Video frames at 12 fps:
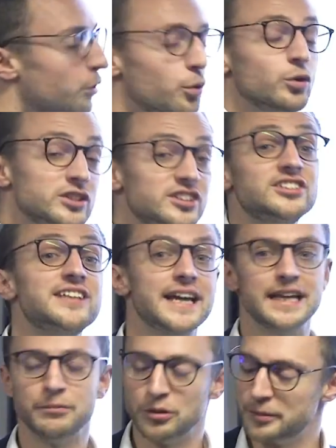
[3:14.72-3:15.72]
call
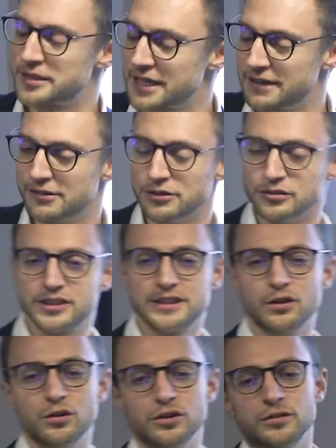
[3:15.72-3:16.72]
sustainable materials
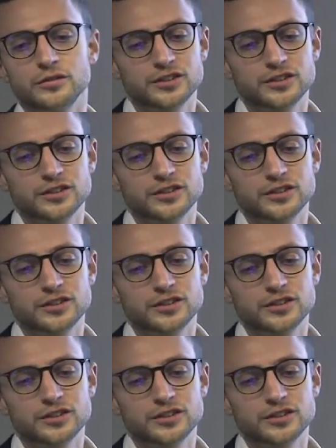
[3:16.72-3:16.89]
or